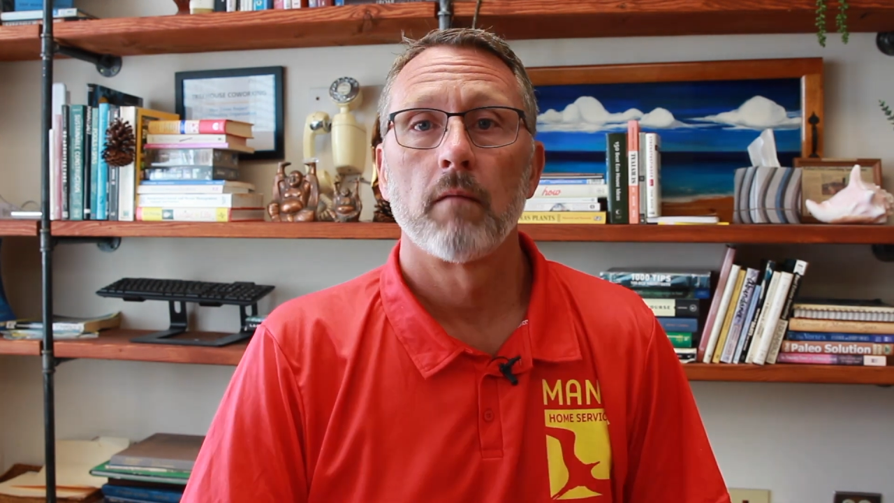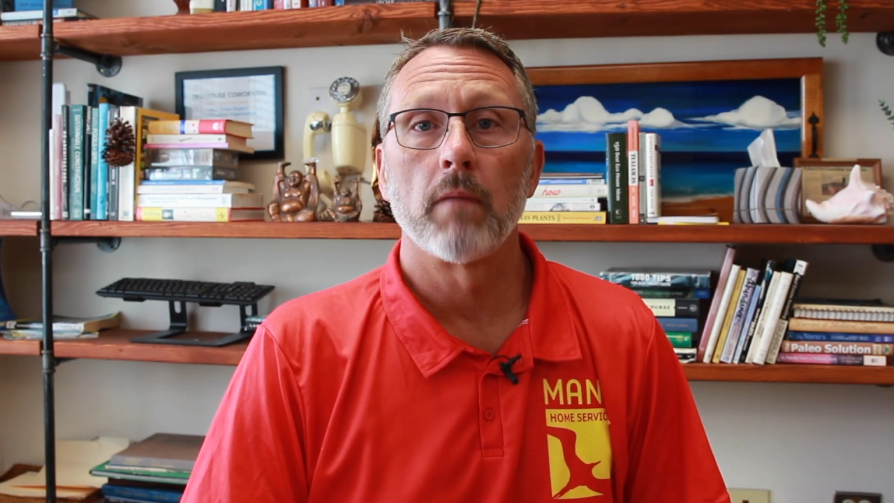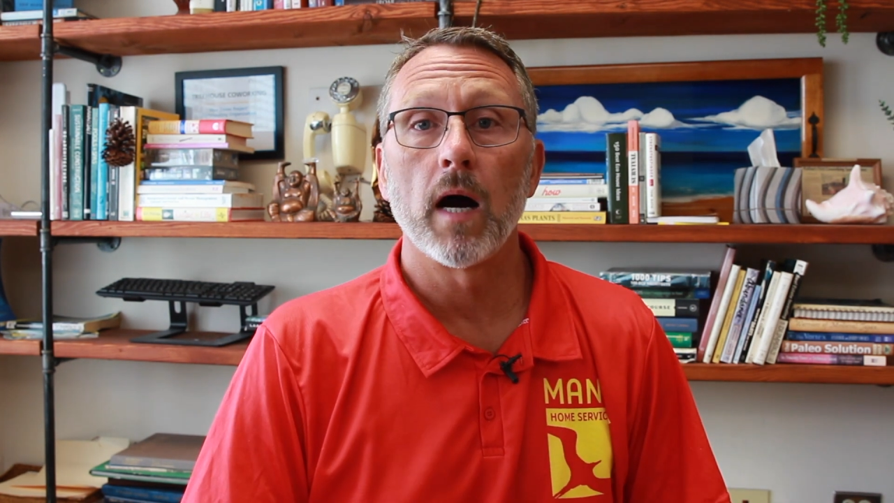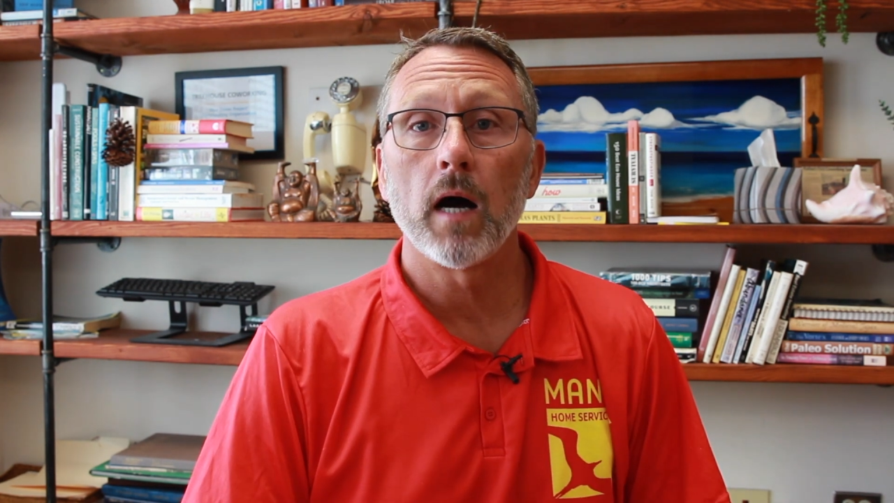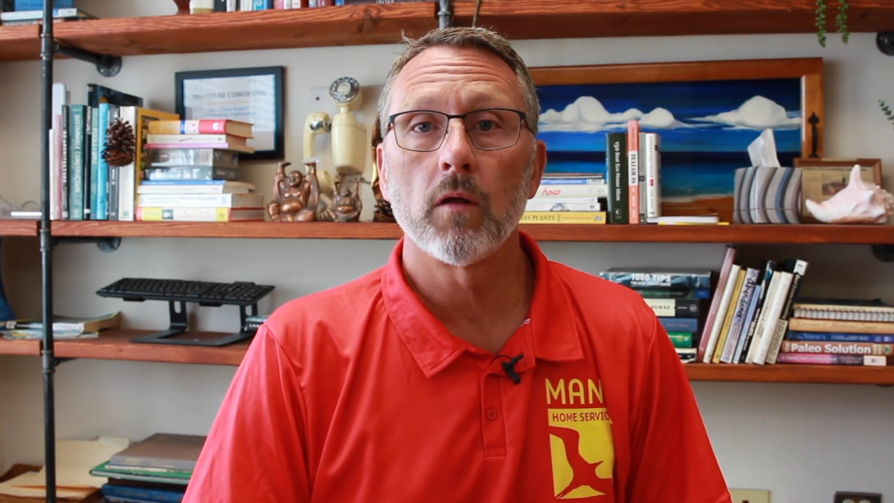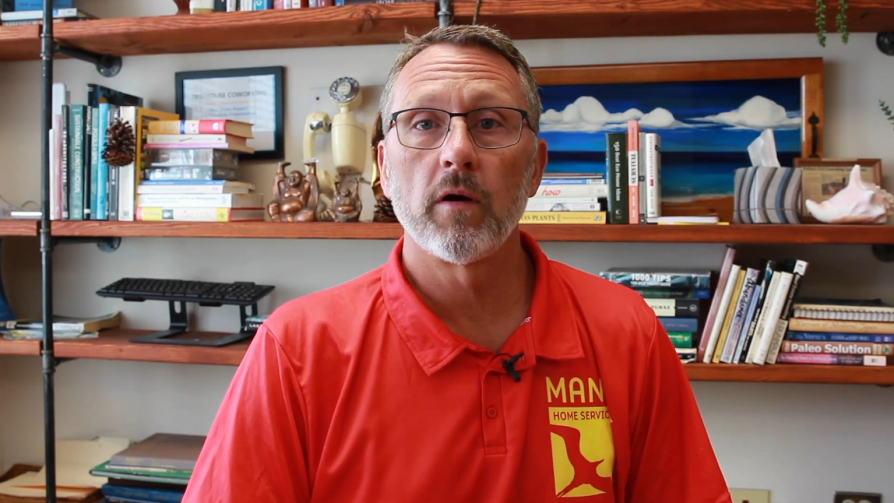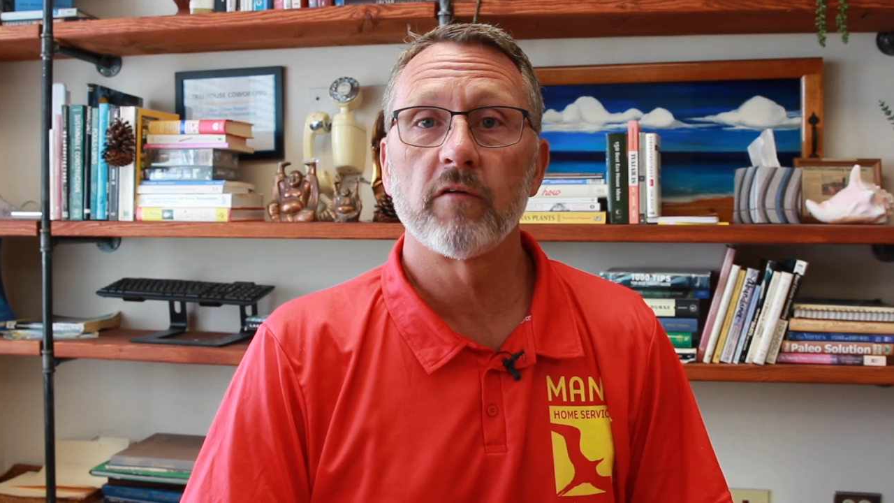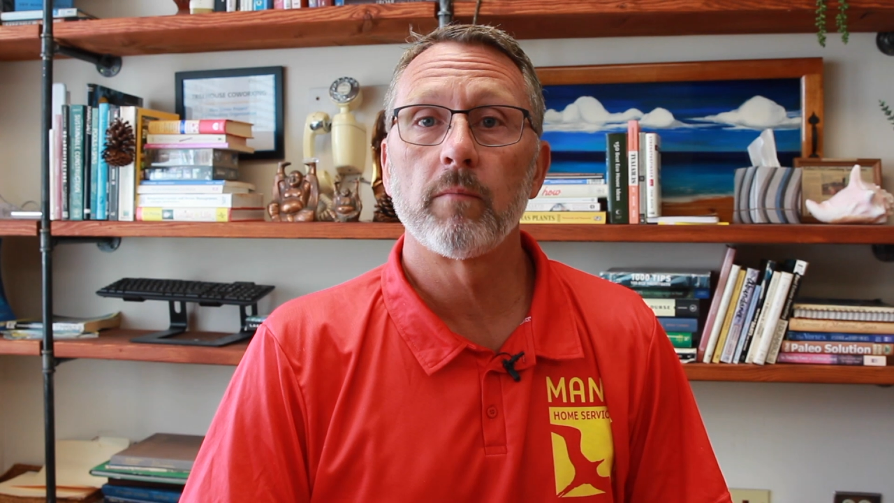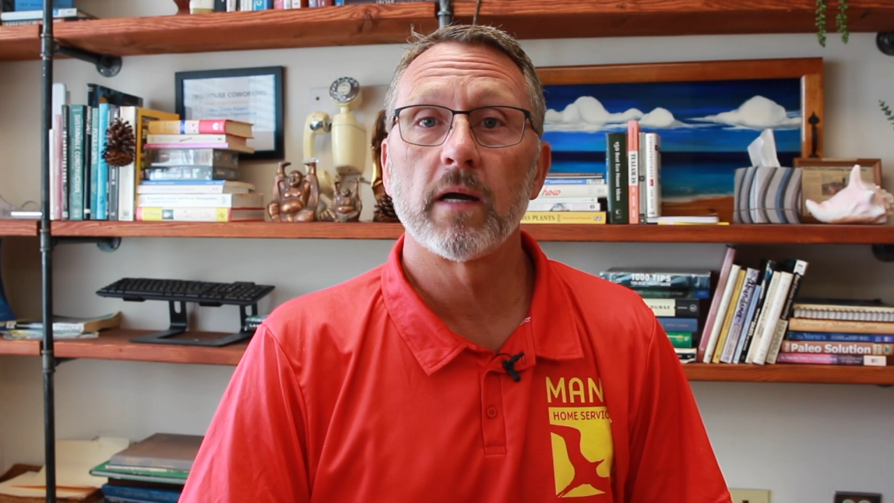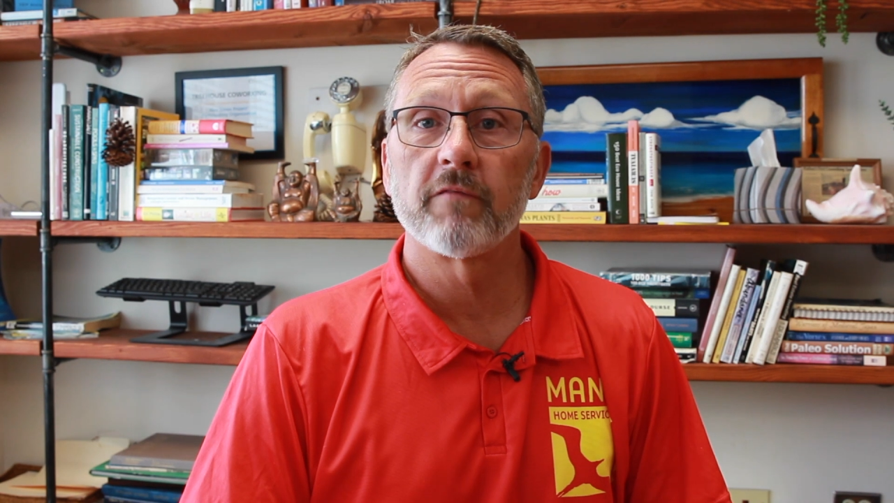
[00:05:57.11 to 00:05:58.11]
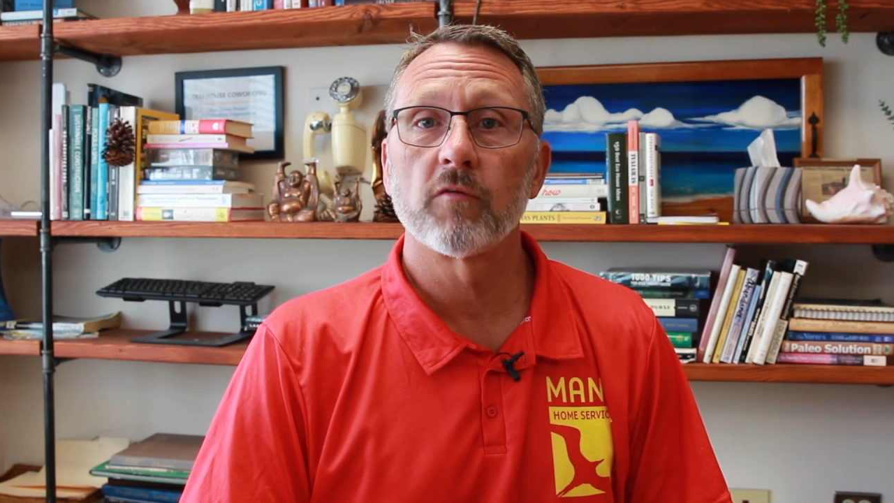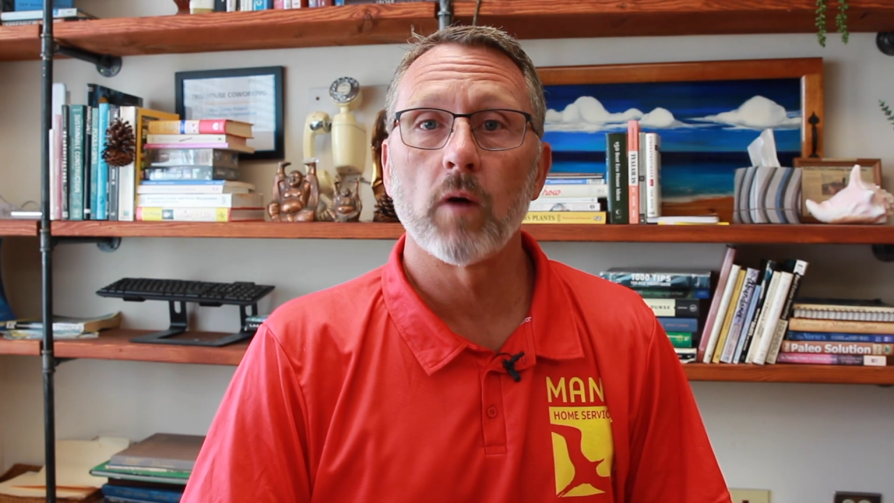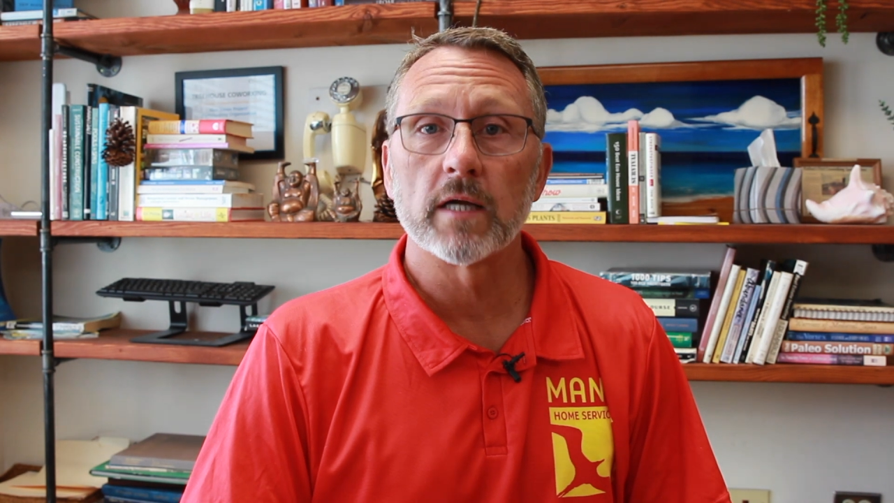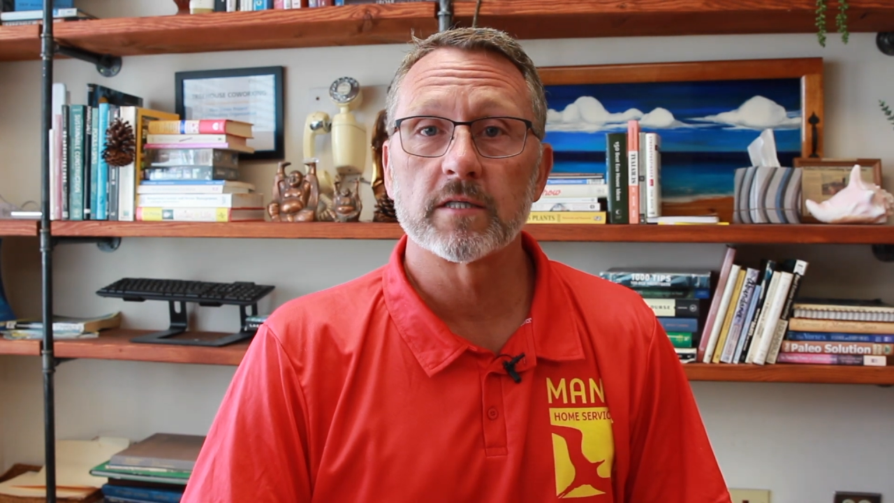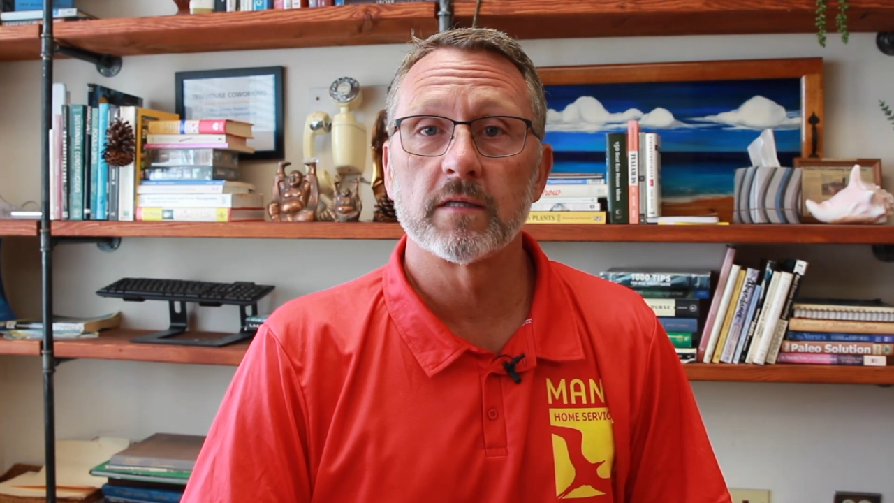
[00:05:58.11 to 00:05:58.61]
Mahalo everybody for
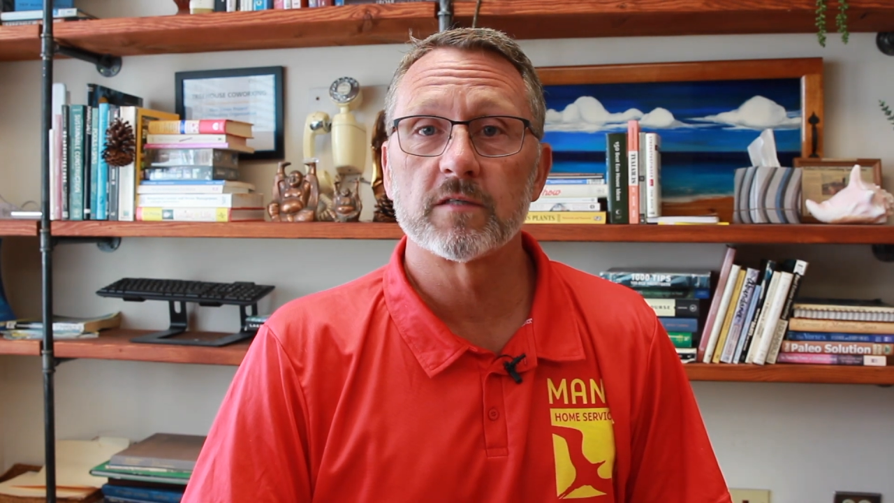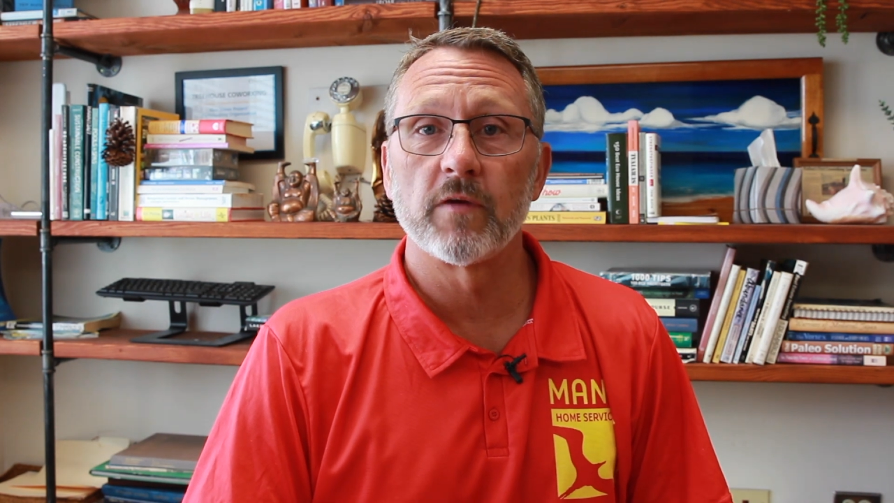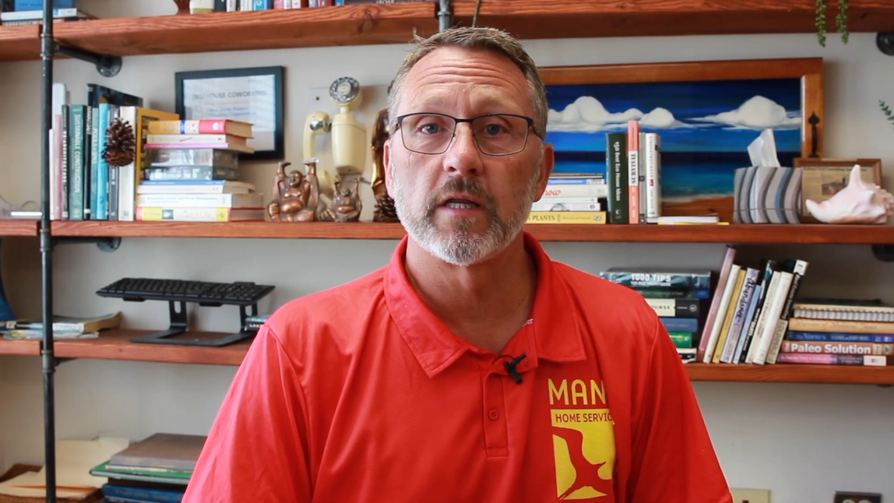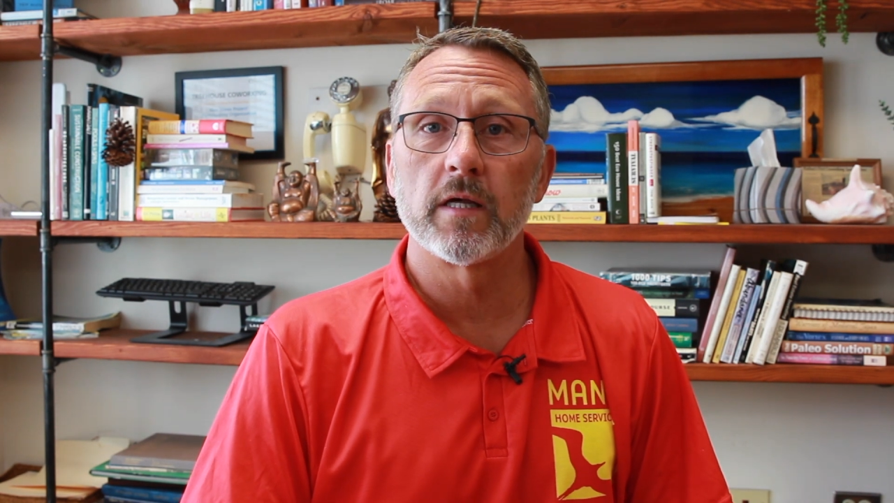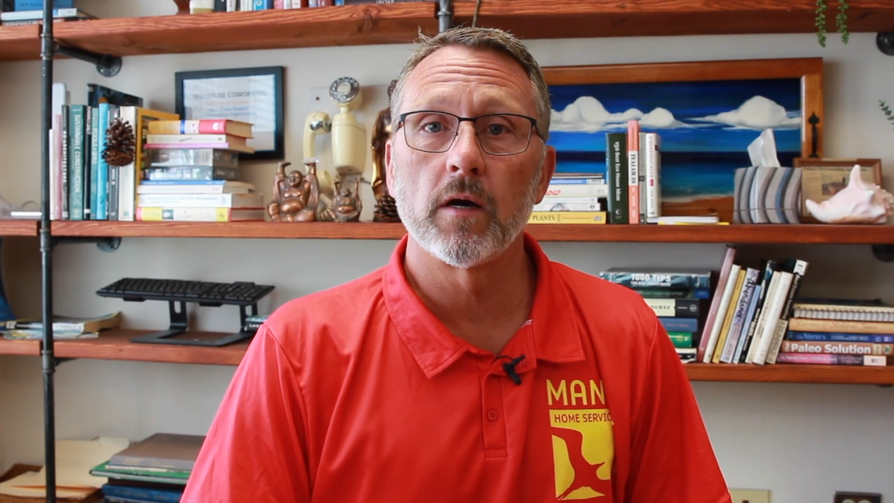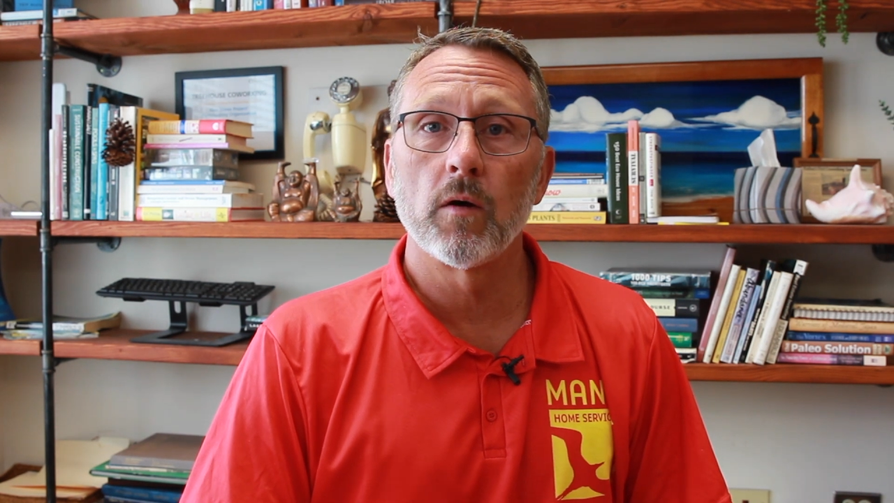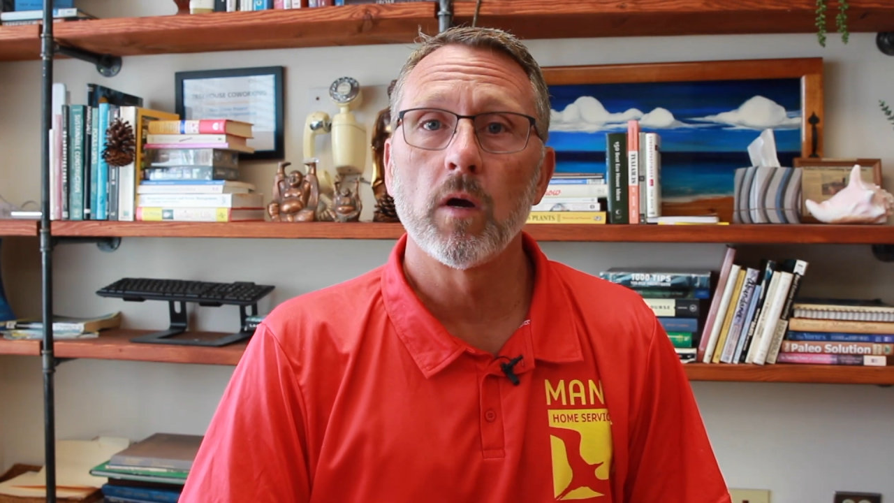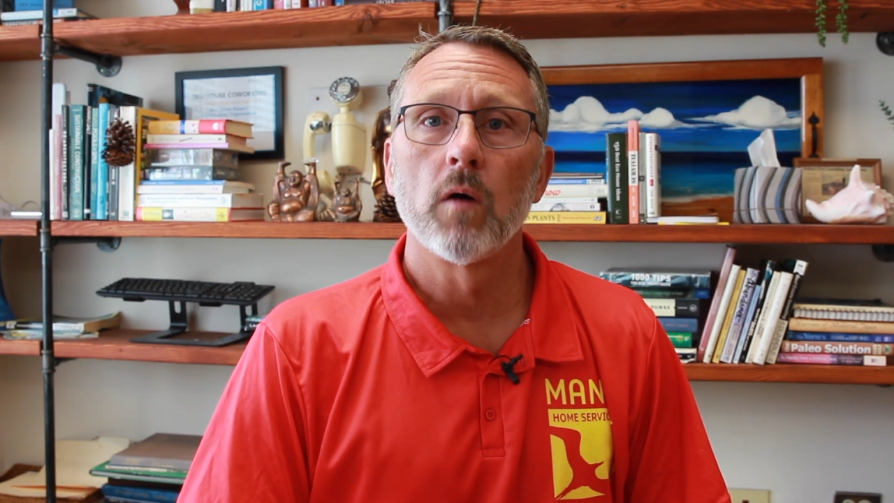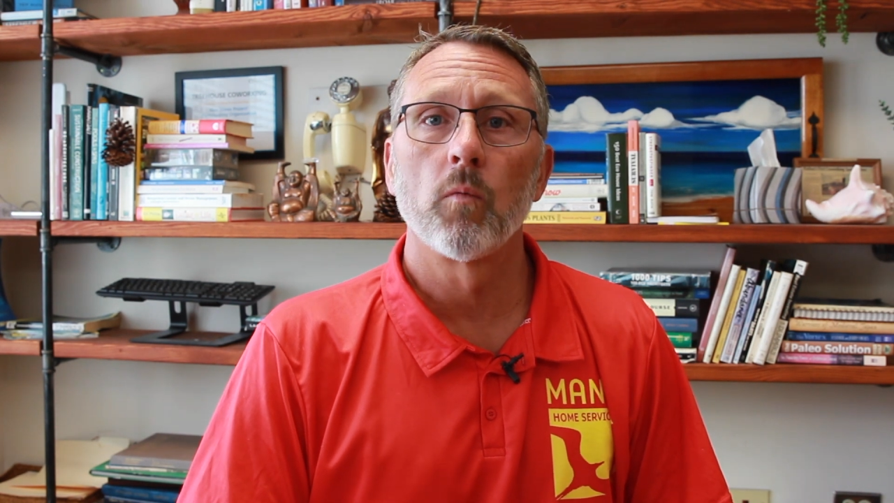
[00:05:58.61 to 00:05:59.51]
watching this video.